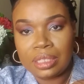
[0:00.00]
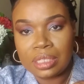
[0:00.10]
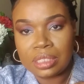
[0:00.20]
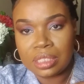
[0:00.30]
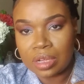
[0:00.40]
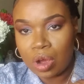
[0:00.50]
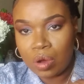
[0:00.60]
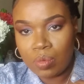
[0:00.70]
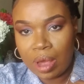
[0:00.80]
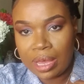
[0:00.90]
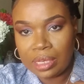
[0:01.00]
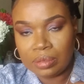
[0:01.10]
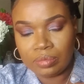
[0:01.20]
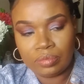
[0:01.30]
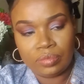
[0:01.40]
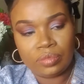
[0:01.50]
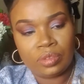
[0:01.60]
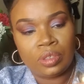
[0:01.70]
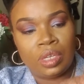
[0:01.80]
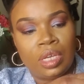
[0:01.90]
It's all white.
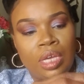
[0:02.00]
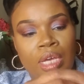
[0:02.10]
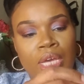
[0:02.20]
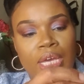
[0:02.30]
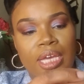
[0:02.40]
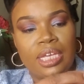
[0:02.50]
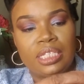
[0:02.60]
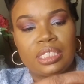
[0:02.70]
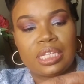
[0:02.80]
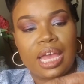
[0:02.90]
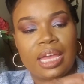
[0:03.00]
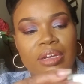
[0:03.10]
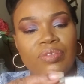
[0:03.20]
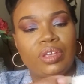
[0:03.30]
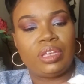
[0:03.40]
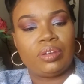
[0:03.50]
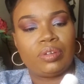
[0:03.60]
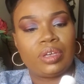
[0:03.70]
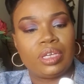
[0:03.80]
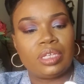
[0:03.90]
Inside of here
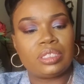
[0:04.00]
is